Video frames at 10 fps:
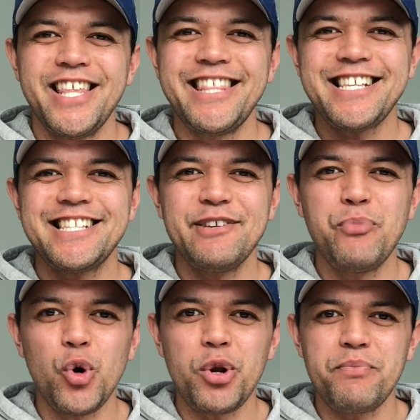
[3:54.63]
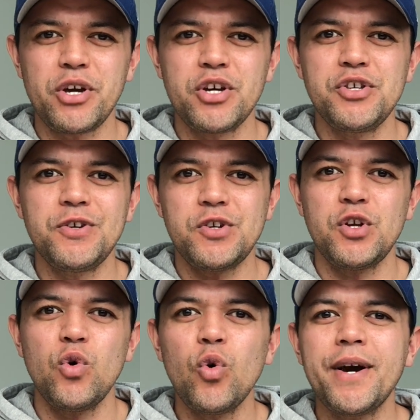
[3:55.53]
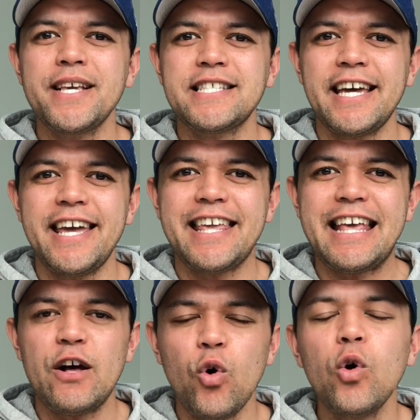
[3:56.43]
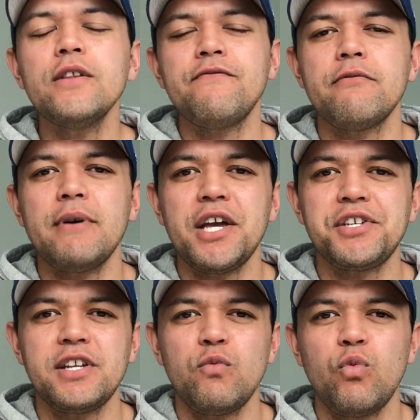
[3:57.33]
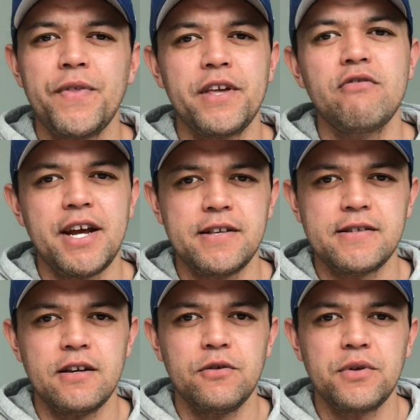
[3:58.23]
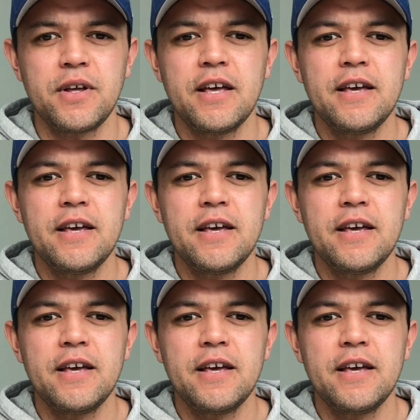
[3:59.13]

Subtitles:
This is important because you should always take all information with a grain of salt.